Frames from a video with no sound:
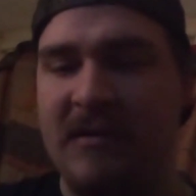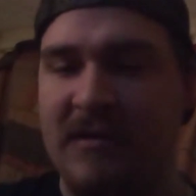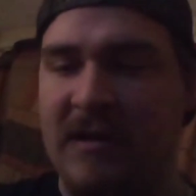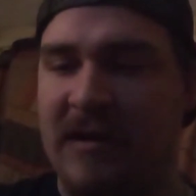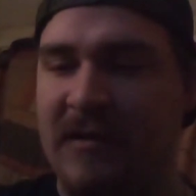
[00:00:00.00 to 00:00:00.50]

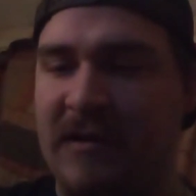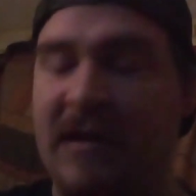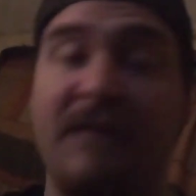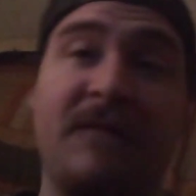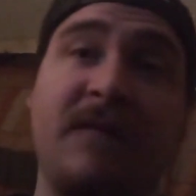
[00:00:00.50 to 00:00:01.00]
Now,
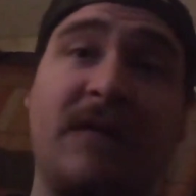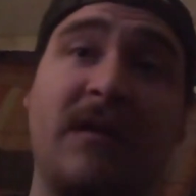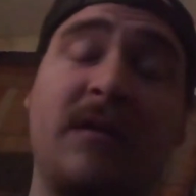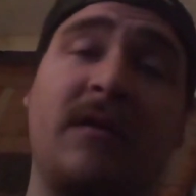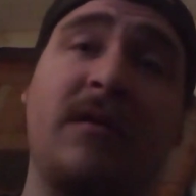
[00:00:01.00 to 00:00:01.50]
if
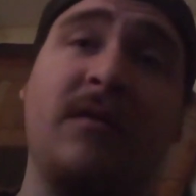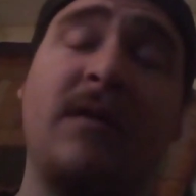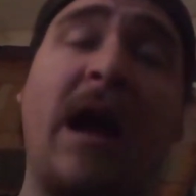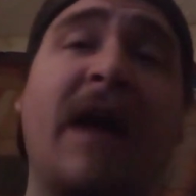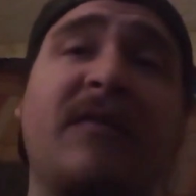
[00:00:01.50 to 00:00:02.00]
you
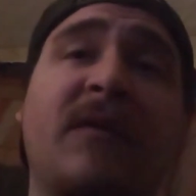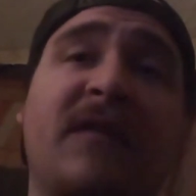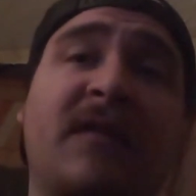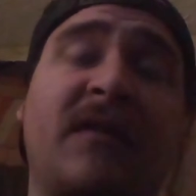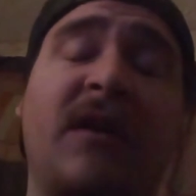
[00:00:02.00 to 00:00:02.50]
guys want
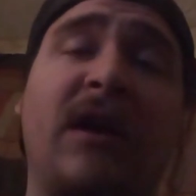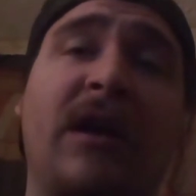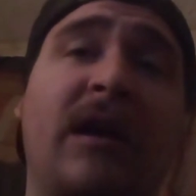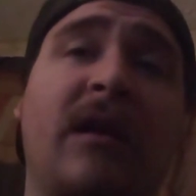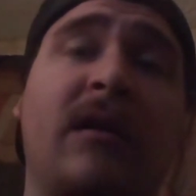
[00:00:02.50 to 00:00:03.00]
to
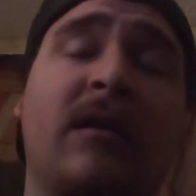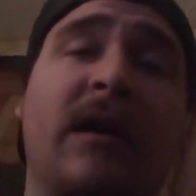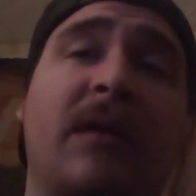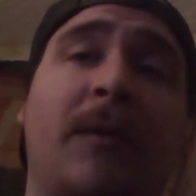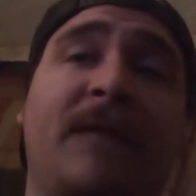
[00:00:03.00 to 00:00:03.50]
see like
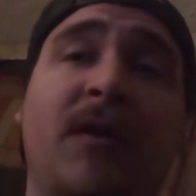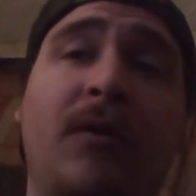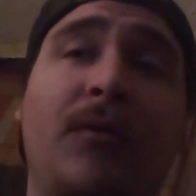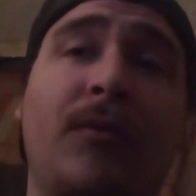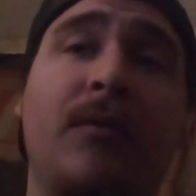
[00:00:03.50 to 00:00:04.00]
a
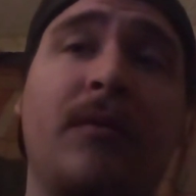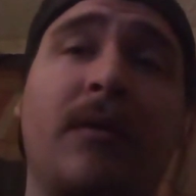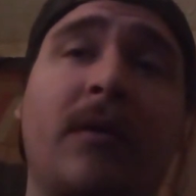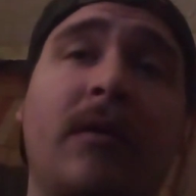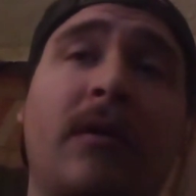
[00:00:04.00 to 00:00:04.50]
review
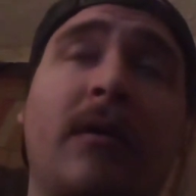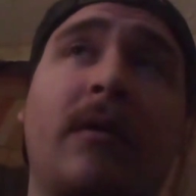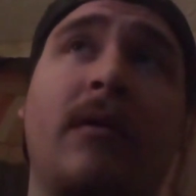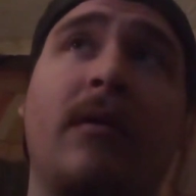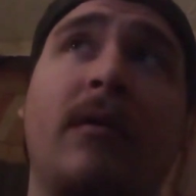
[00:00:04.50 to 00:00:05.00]

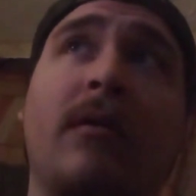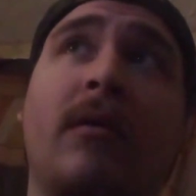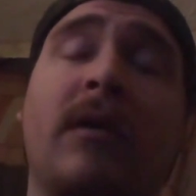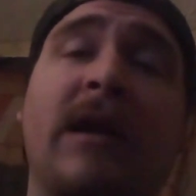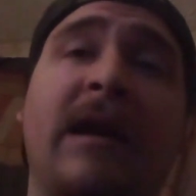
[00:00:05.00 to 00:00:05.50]

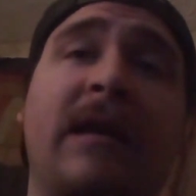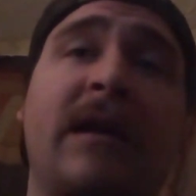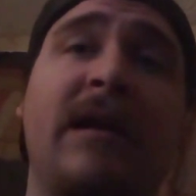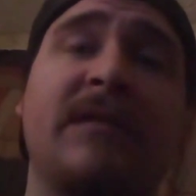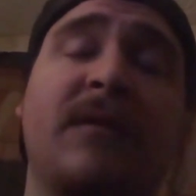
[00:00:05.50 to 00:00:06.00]
on any of
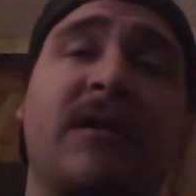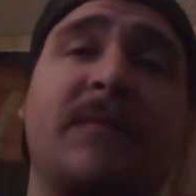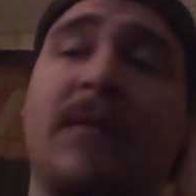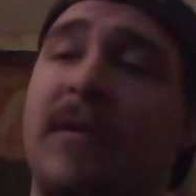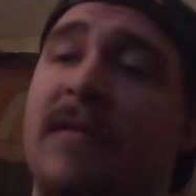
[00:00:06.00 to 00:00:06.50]
these, whether it's
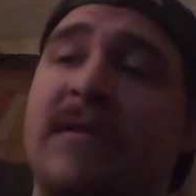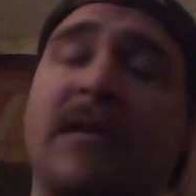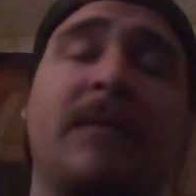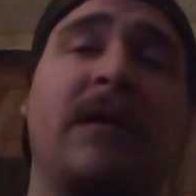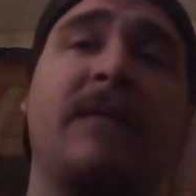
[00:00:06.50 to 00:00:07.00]
one of those
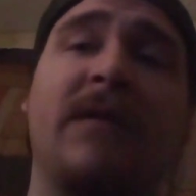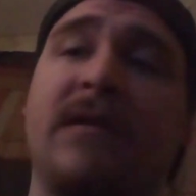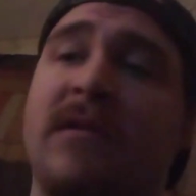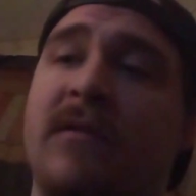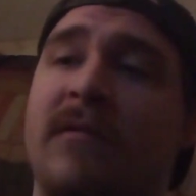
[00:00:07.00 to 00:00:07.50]

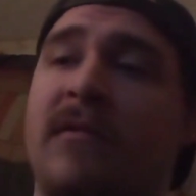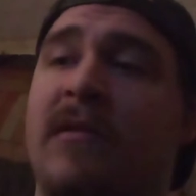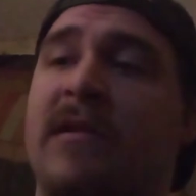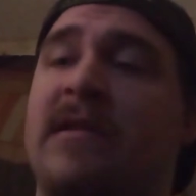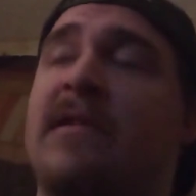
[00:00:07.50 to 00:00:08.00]
slipcovers
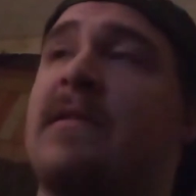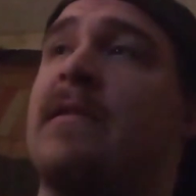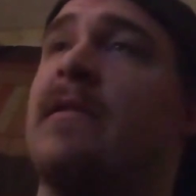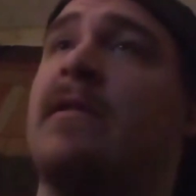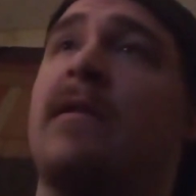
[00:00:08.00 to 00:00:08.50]
or it's
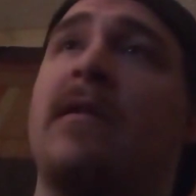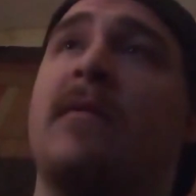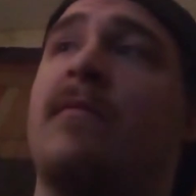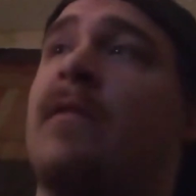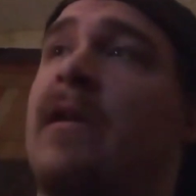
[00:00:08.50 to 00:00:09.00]

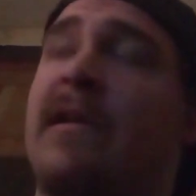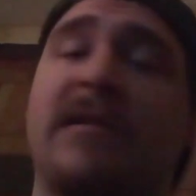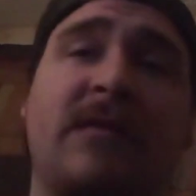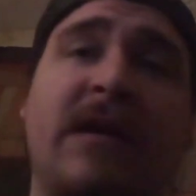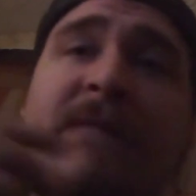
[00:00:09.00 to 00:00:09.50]
one of these
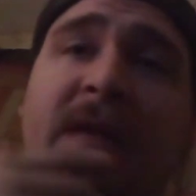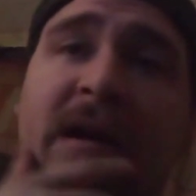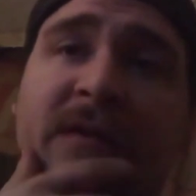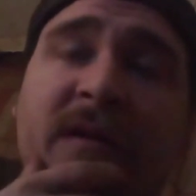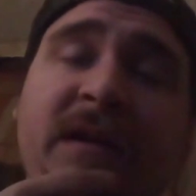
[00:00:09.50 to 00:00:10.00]
Scream
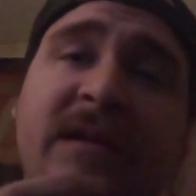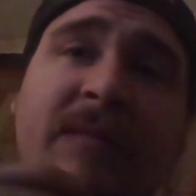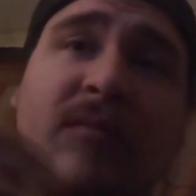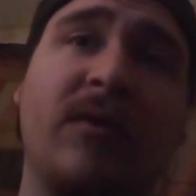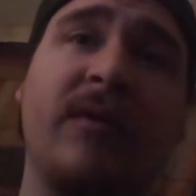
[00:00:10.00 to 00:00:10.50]
Factories
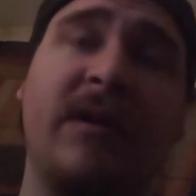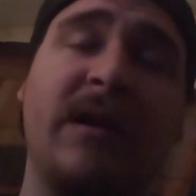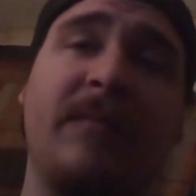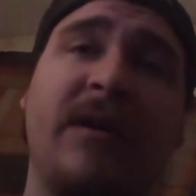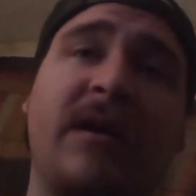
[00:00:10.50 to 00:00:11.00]
I'm pulling
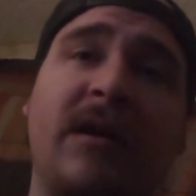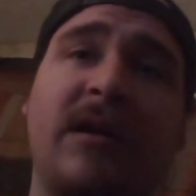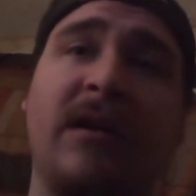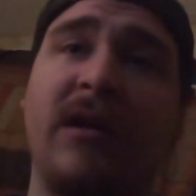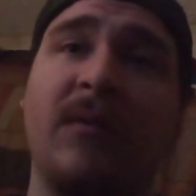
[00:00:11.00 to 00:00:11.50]
up
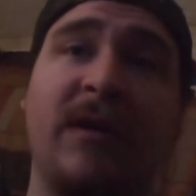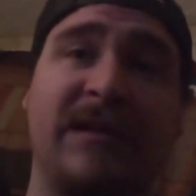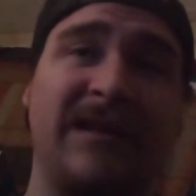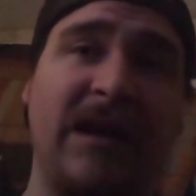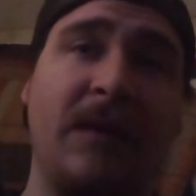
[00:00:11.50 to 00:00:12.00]
here, and you want to
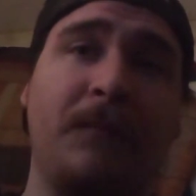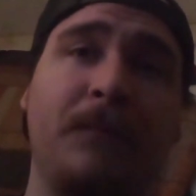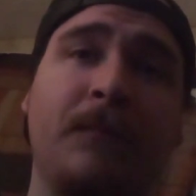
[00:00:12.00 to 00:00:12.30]
see them,